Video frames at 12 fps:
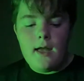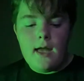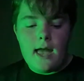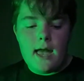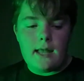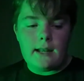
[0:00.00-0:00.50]

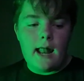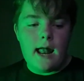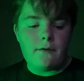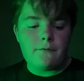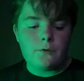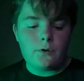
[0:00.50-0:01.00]
and
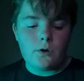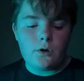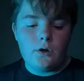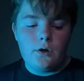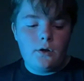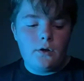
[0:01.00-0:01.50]
have
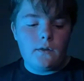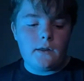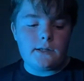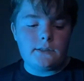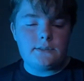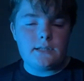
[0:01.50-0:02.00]
for
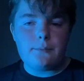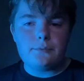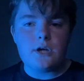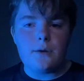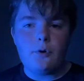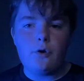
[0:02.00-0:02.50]
like a
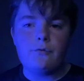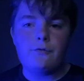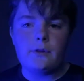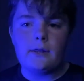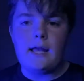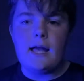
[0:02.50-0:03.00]
tabletop mode
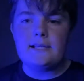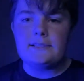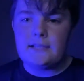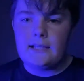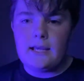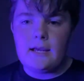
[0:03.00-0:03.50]
for like
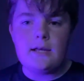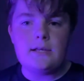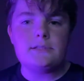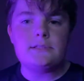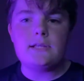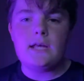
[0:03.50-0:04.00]

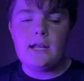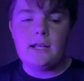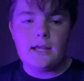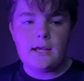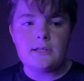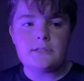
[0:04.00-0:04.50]
SNES,
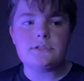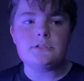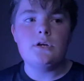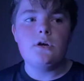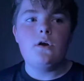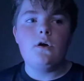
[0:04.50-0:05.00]
NES,
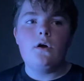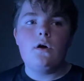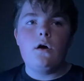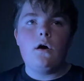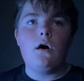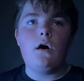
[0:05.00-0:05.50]

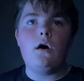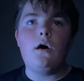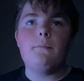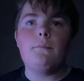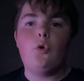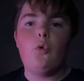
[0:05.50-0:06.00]

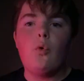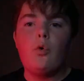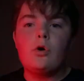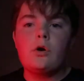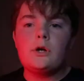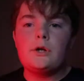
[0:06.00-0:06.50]

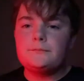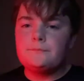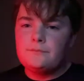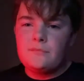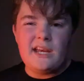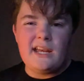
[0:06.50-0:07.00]
or
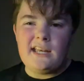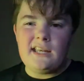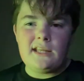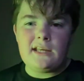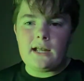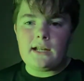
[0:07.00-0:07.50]

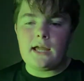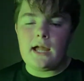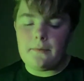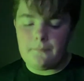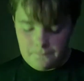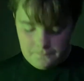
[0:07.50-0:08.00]
any kind of
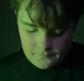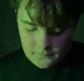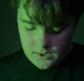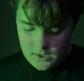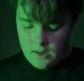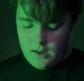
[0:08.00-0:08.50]
game,
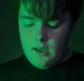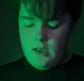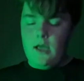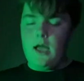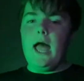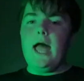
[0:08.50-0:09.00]

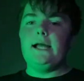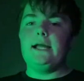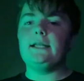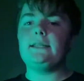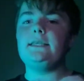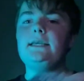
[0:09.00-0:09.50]

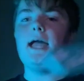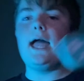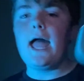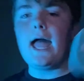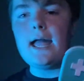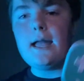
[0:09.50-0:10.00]
get the
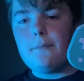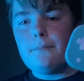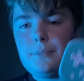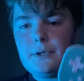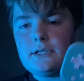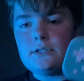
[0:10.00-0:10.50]

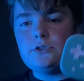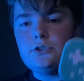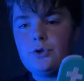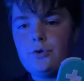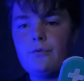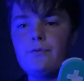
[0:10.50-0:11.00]
8-bit
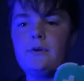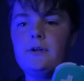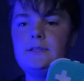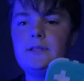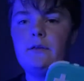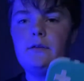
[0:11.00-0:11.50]
Do for
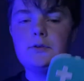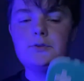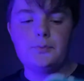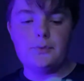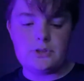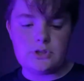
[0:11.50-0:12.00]
Nintendo
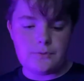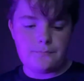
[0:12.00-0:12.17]
Switch.